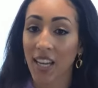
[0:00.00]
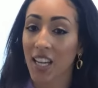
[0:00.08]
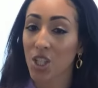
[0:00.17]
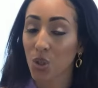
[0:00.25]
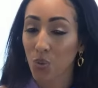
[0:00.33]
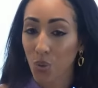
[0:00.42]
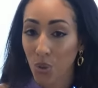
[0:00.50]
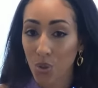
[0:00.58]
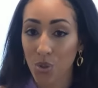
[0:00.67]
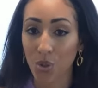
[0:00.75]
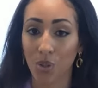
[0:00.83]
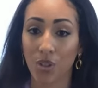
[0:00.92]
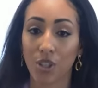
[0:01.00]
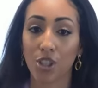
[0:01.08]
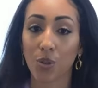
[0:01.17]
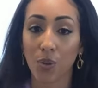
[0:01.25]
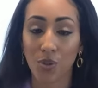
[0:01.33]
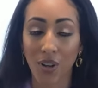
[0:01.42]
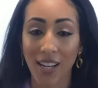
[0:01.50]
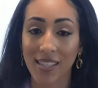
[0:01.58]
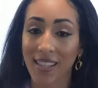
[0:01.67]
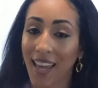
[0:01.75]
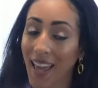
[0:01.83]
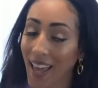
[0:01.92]
is crucial to
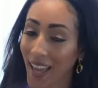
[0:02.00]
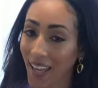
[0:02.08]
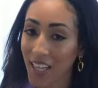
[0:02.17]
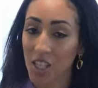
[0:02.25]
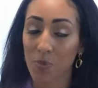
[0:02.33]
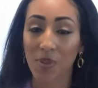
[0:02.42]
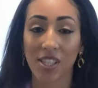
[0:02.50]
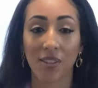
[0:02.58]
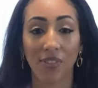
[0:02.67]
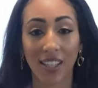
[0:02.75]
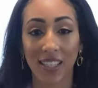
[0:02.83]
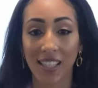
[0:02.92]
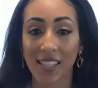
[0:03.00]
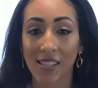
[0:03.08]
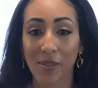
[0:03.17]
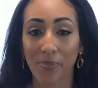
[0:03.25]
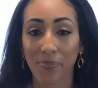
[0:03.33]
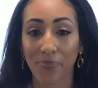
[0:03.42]
address any specific needs.